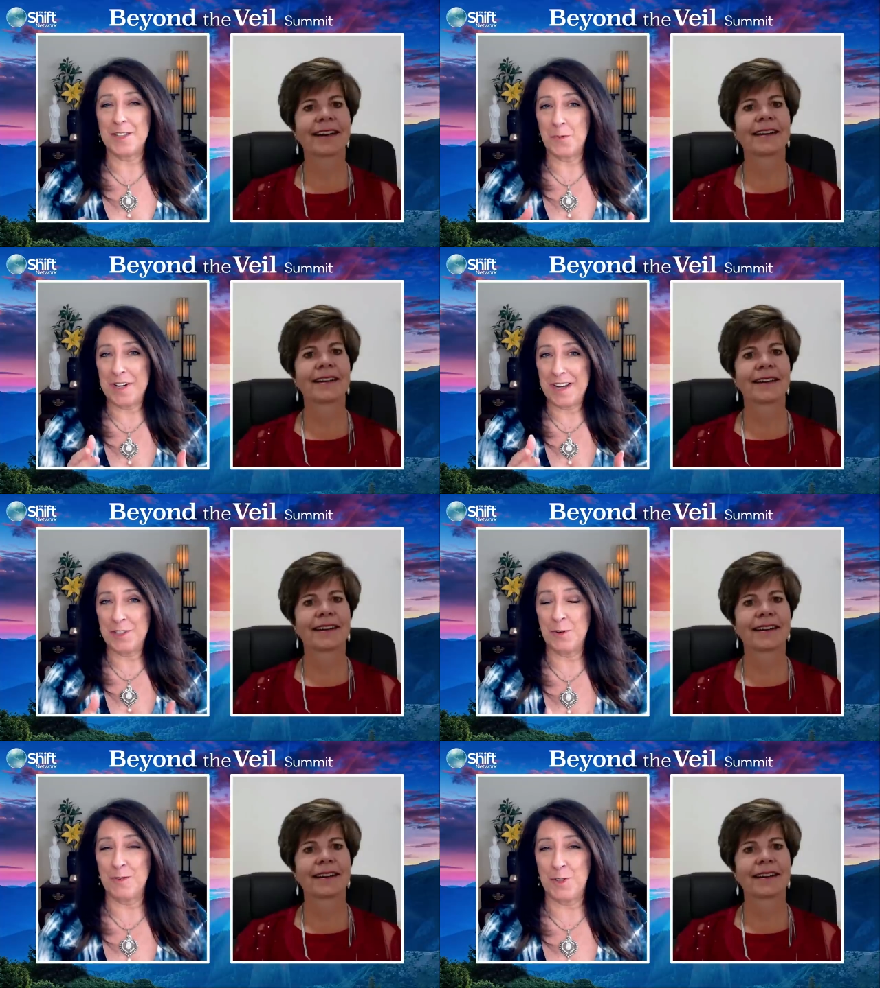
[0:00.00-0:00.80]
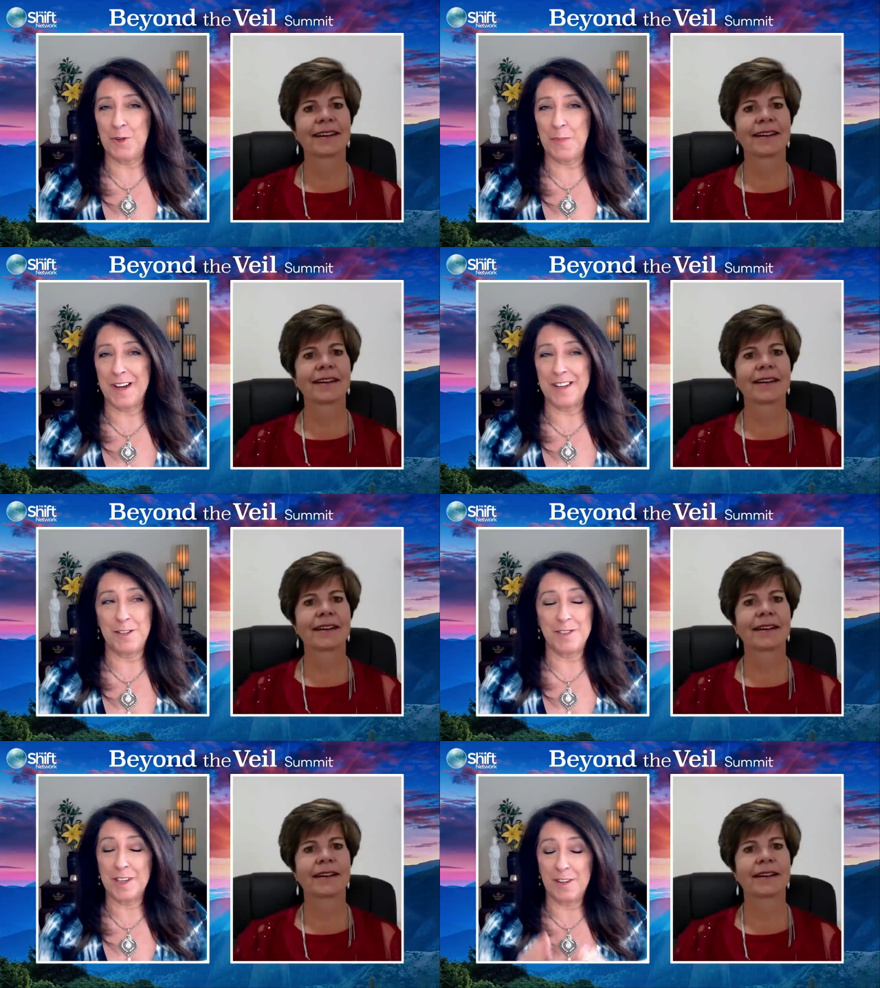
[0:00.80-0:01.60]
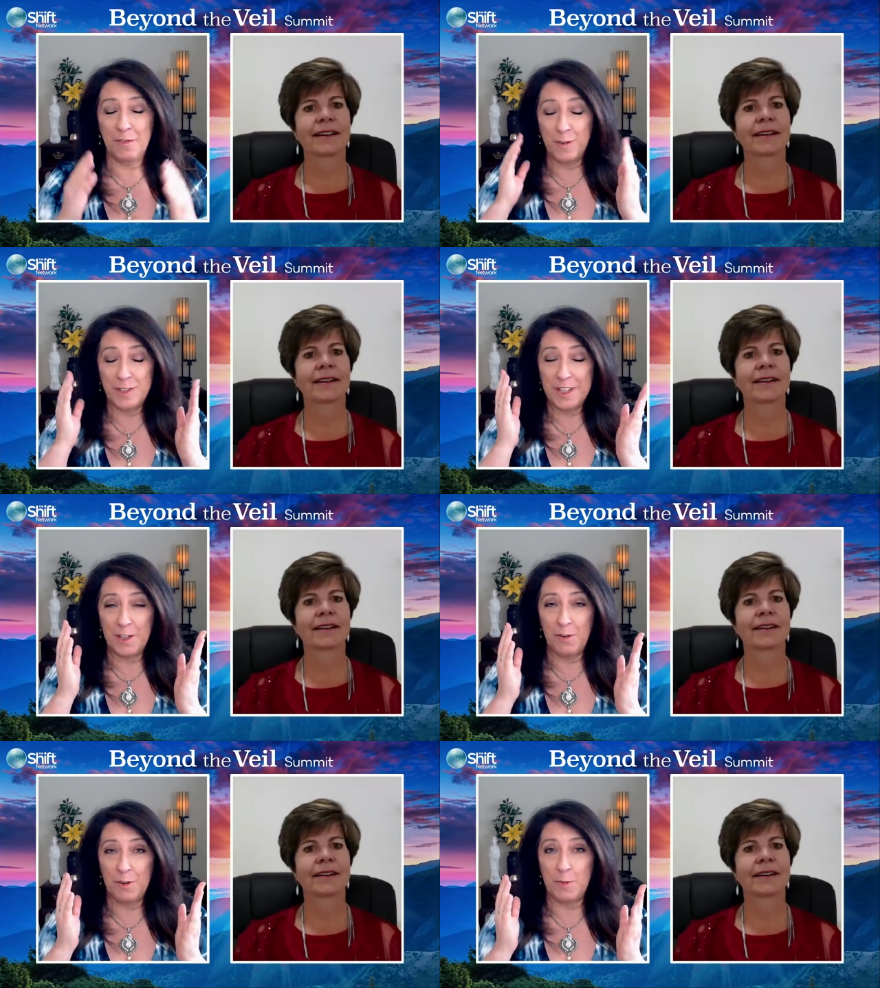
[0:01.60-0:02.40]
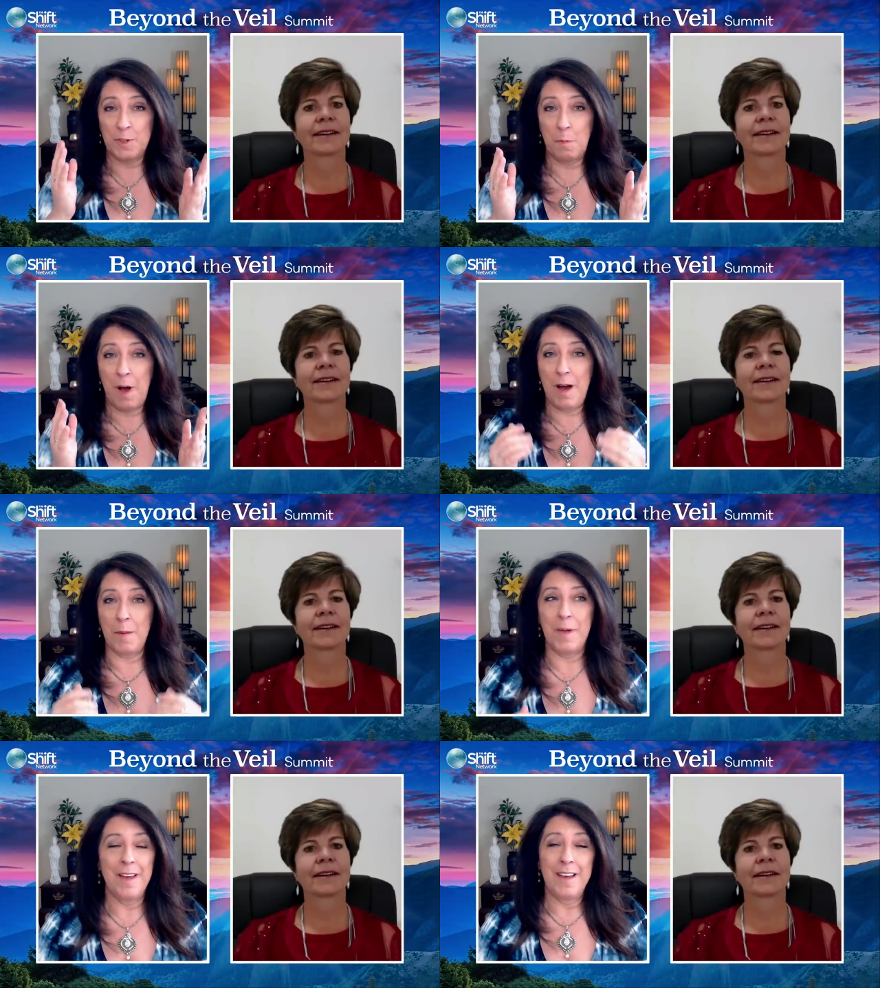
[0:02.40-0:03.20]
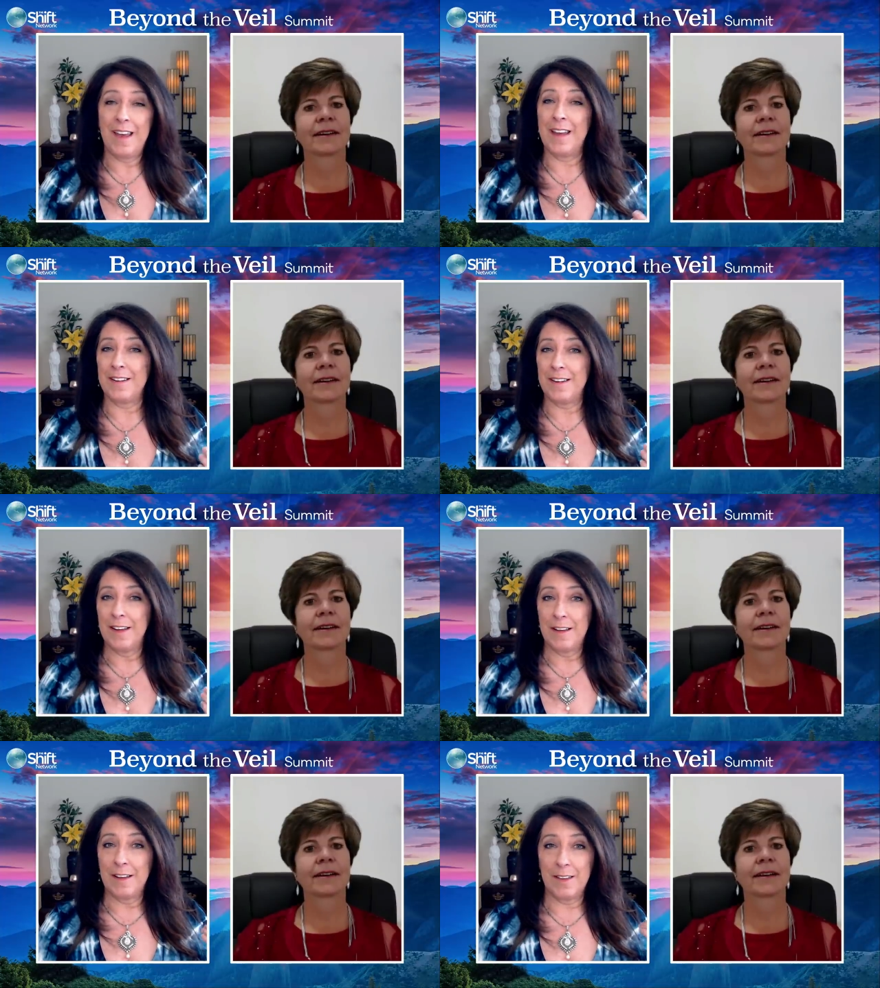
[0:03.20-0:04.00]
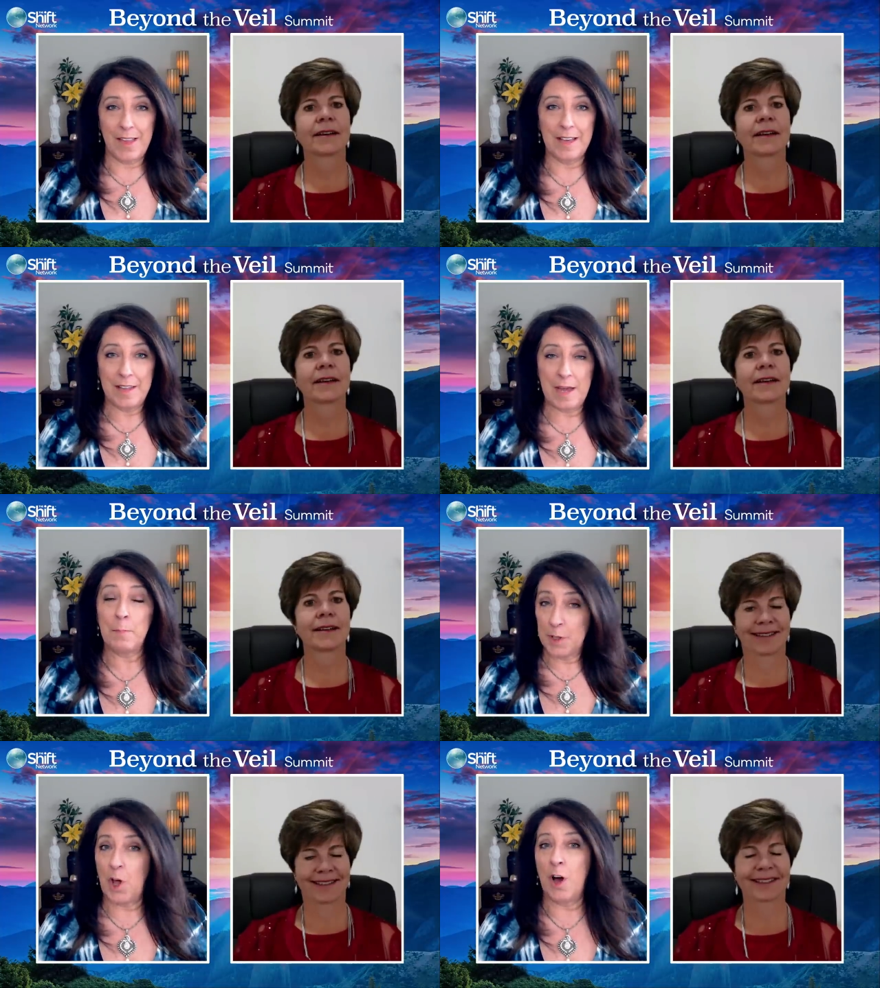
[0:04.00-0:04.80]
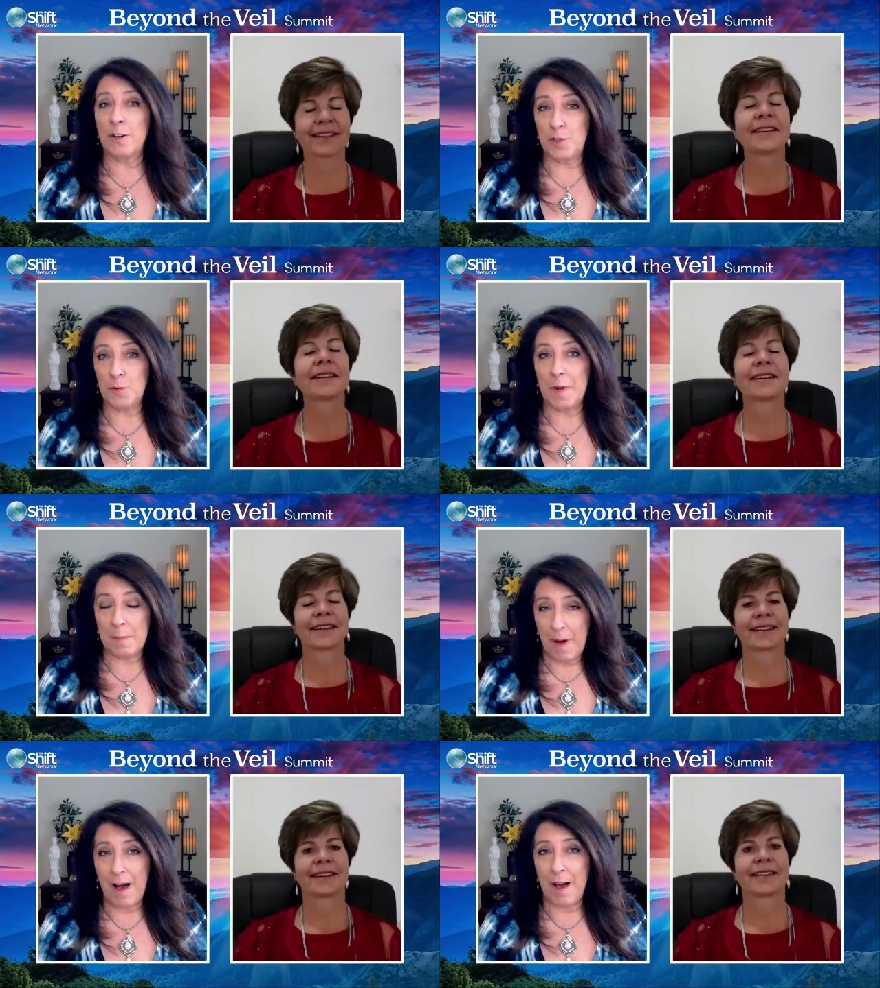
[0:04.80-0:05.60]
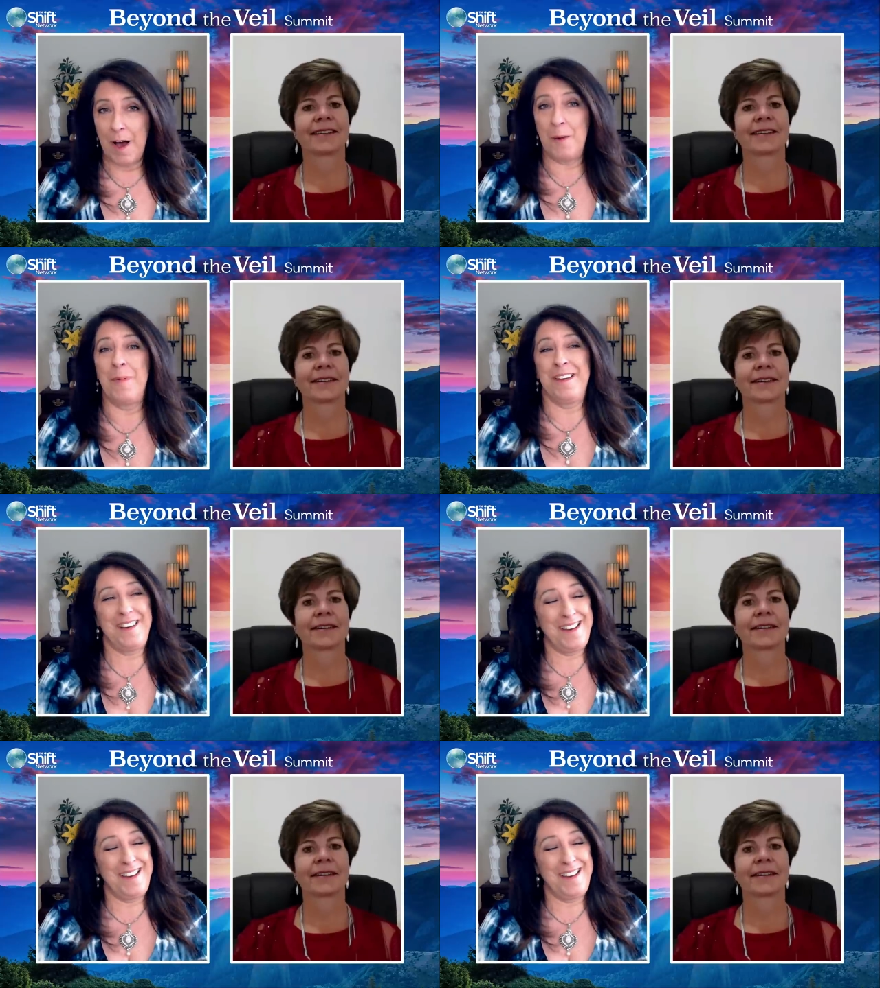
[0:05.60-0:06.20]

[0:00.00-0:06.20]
Speaker 1: so when I told you about it, you said the first thing you heard was mom, and that lamp belonged to my mom.